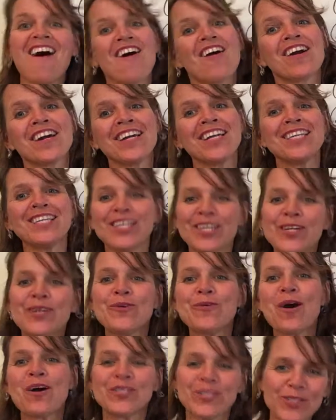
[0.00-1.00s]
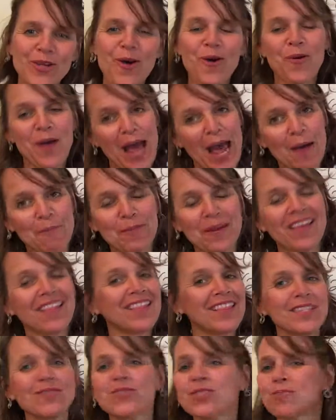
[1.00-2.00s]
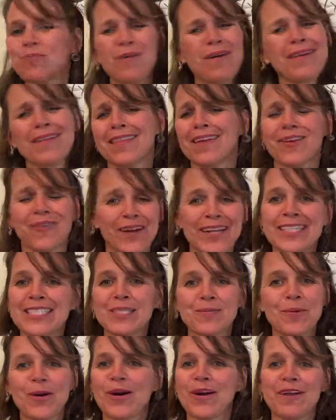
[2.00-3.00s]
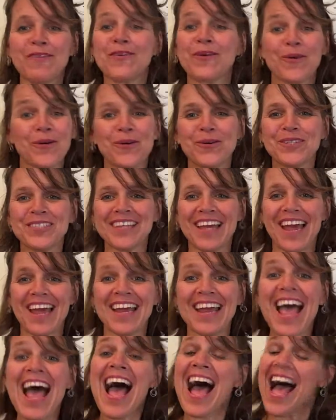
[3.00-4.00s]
Aren't you so happy? This was probably the greatest part of your whole day.